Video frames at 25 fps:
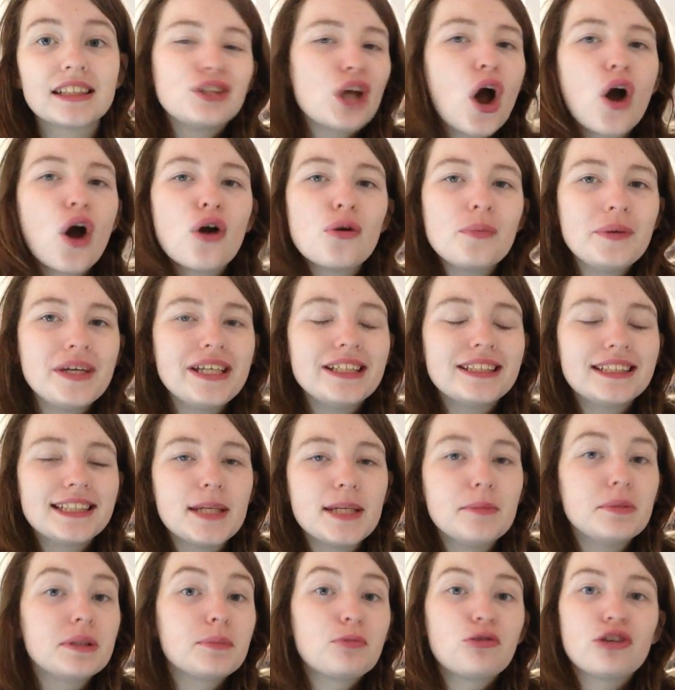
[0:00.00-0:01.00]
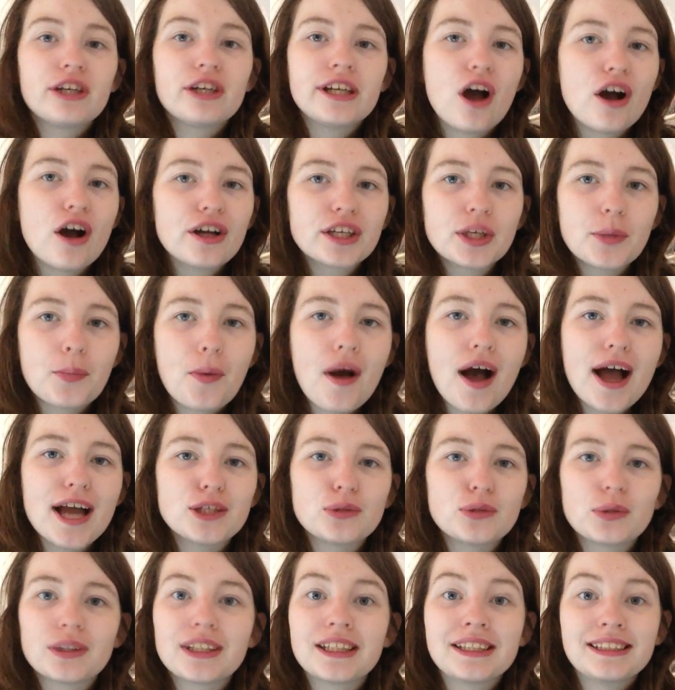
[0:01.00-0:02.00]
Toby seems
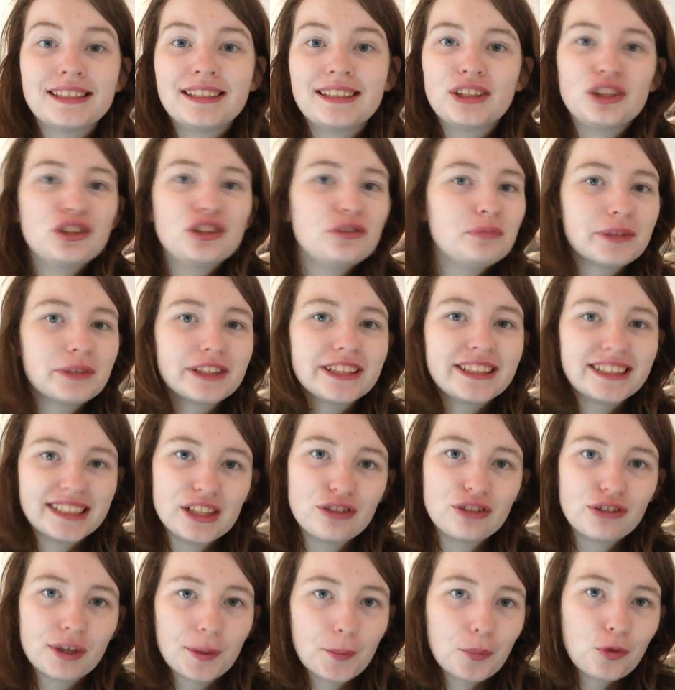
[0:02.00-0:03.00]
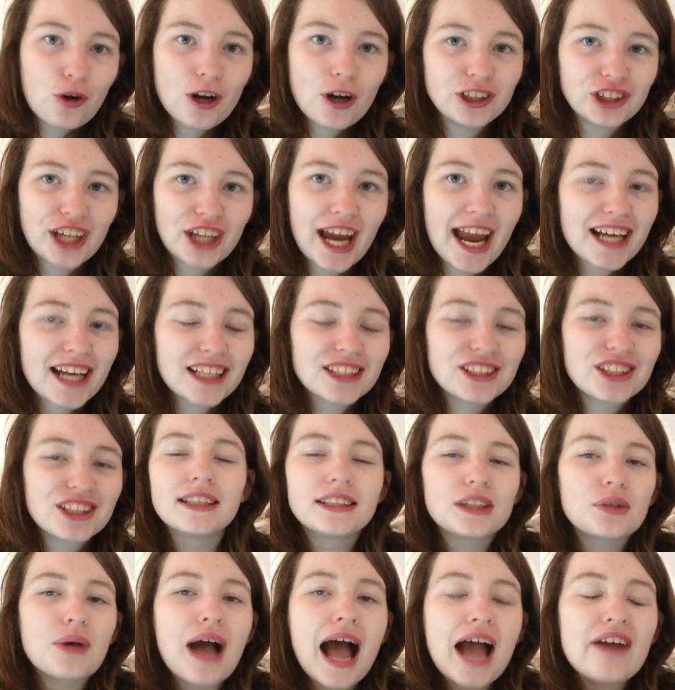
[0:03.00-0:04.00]
preoccupied with this super secret project,
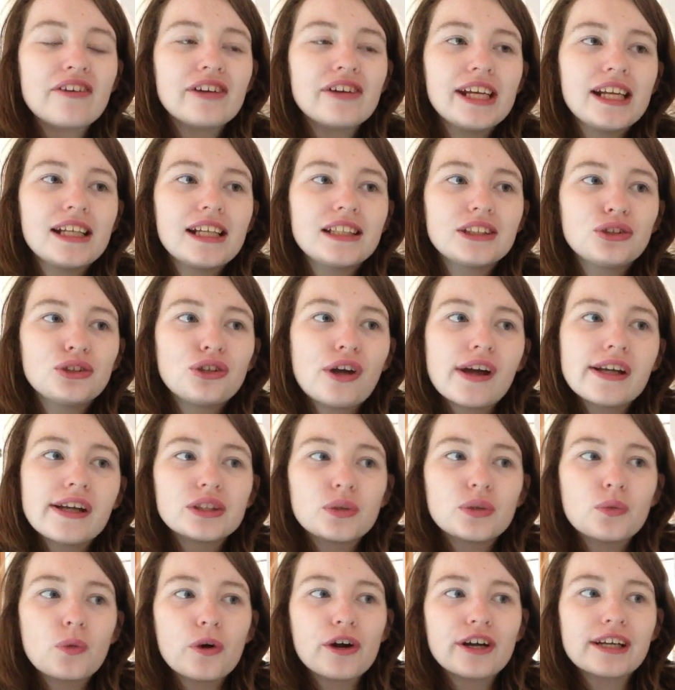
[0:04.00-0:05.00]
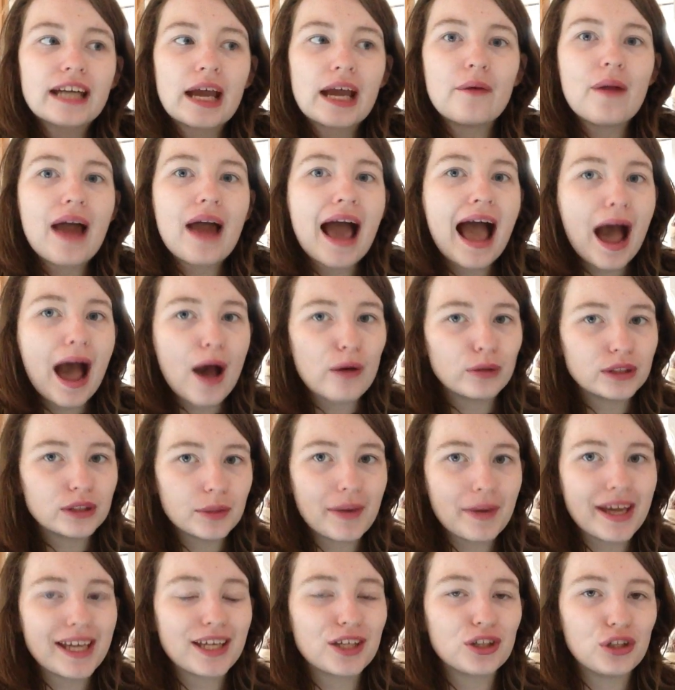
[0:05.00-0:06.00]
so Harriet is trying to work out how
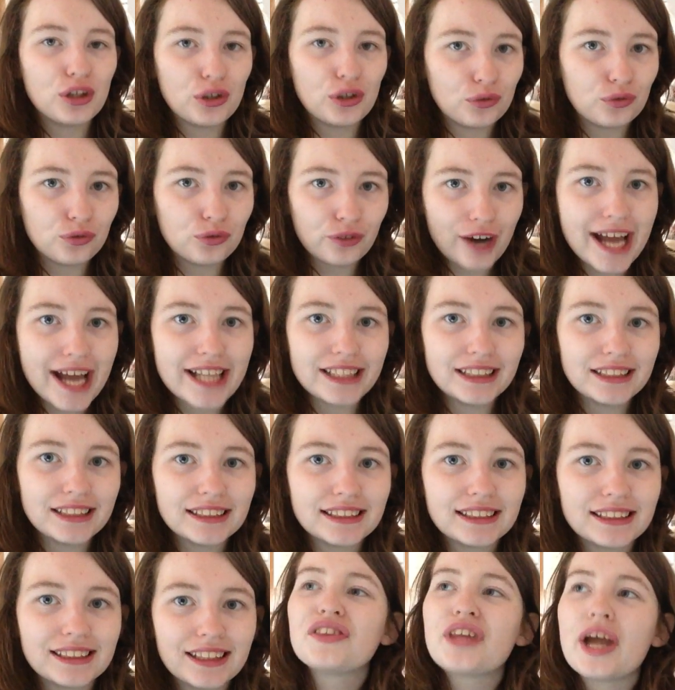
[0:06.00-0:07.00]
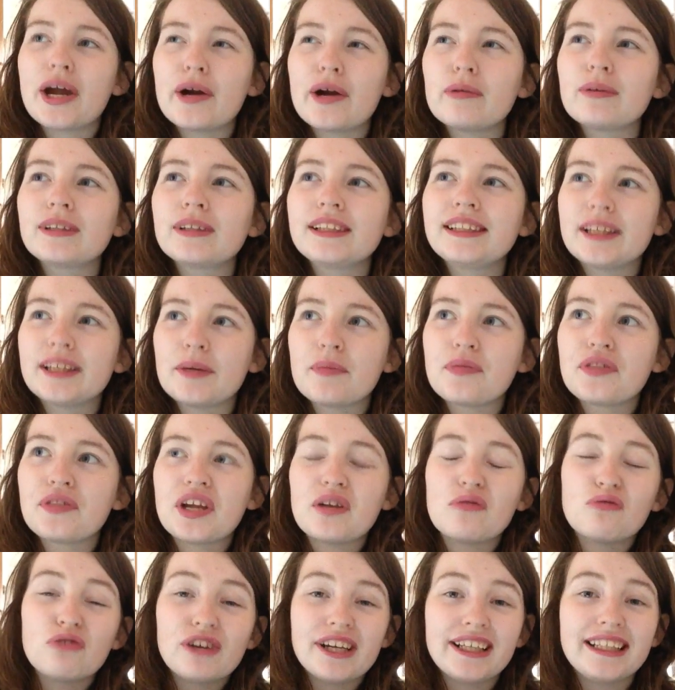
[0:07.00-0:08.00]
to make new friends. There was
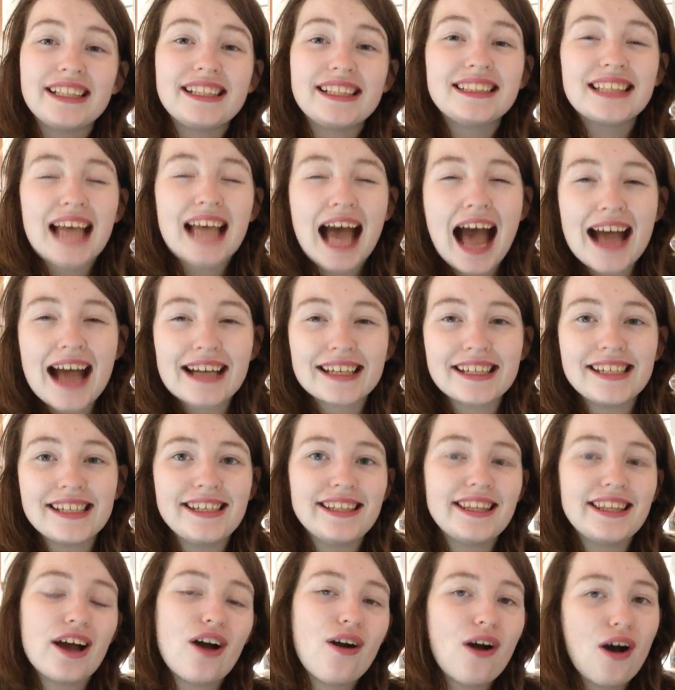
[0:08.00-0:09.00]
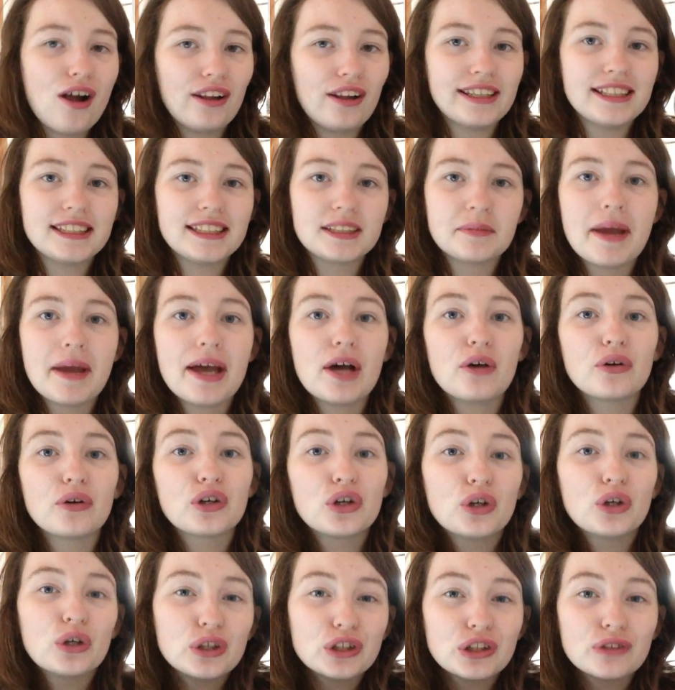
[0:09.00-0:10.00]
something really tacky that Holly Smale
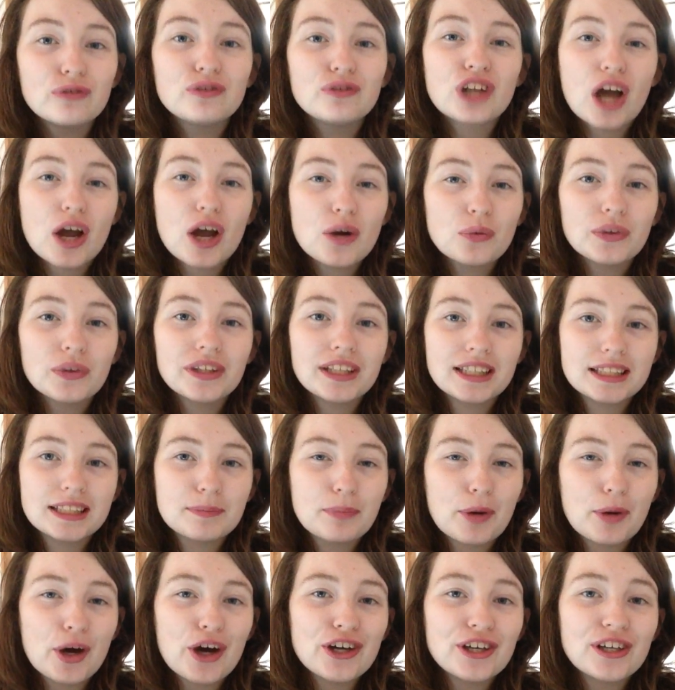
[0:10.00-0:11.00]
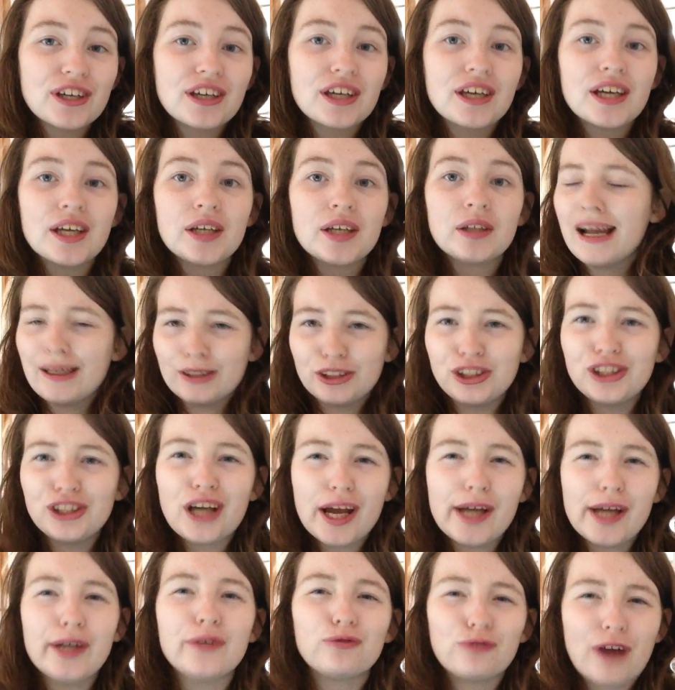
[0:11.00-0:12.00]
could have done with this book, and she
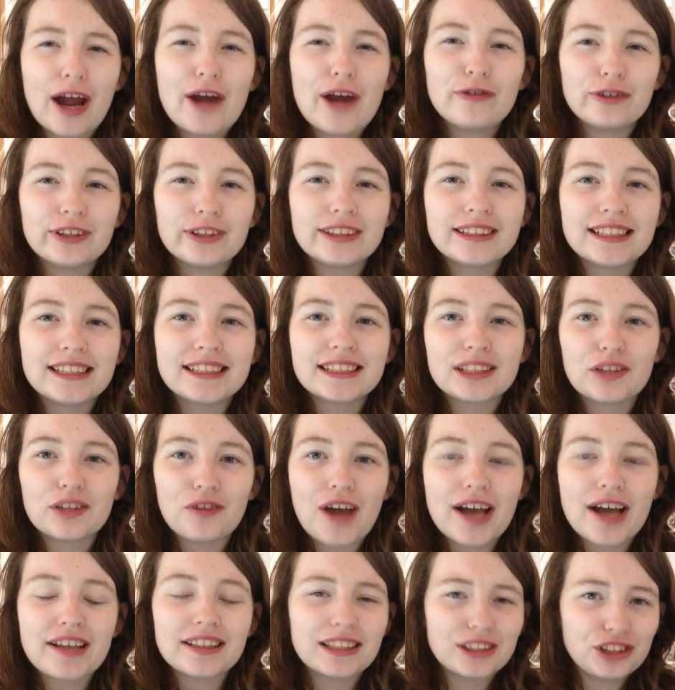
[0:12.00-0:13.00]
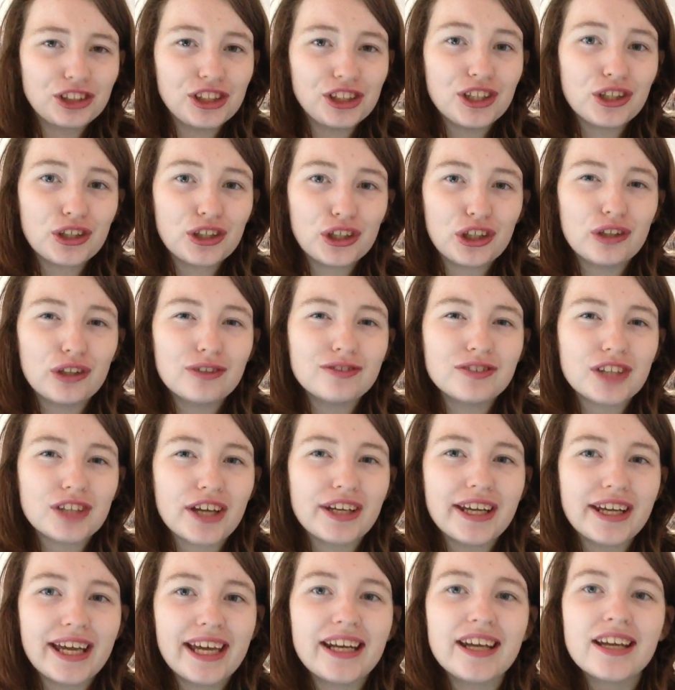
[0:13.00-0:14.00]
kind of references the fact that she could have
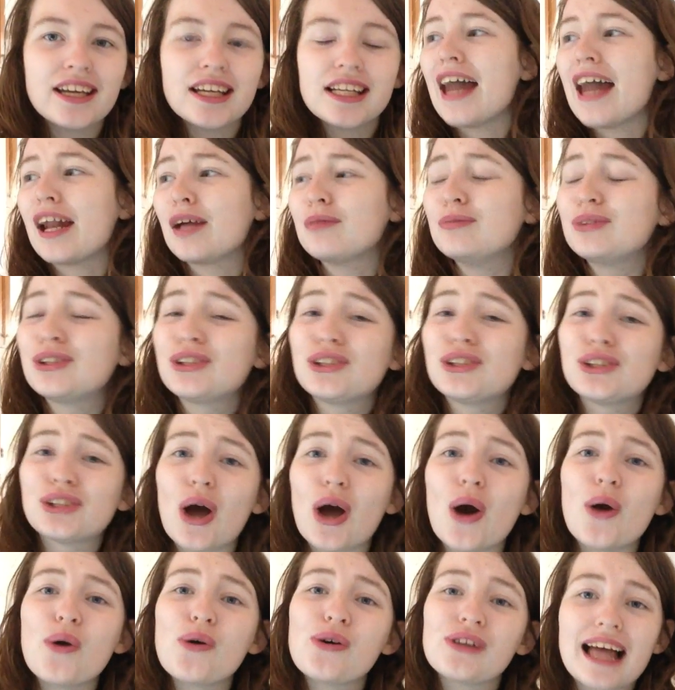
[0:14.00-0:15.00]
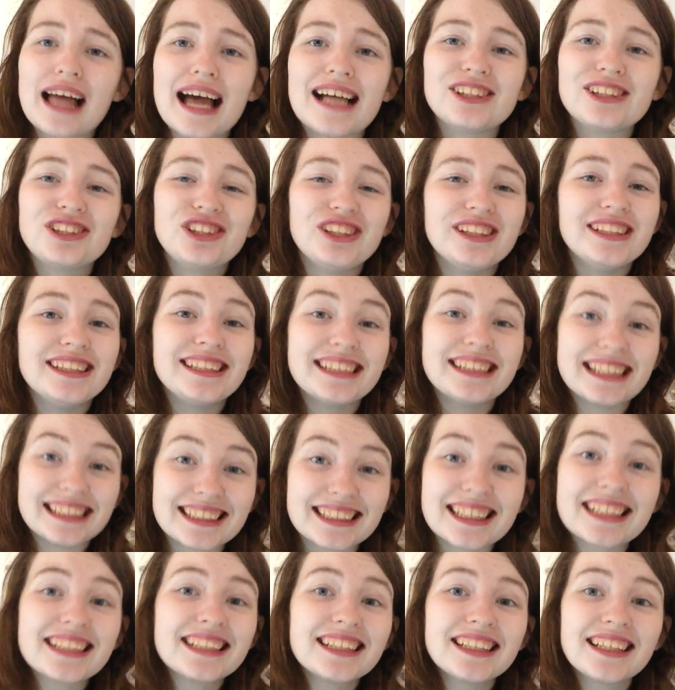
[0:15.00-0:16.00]
done it, and I'm so glad she
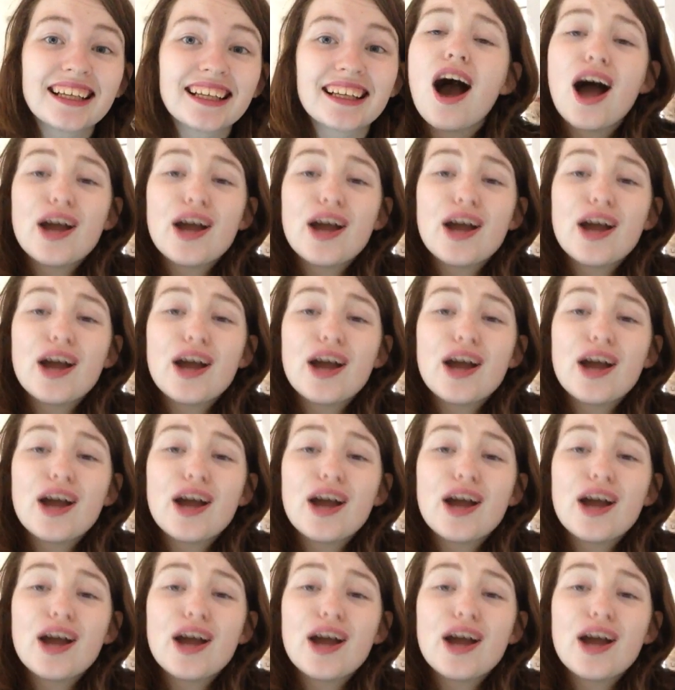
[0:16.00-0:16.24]
didn't.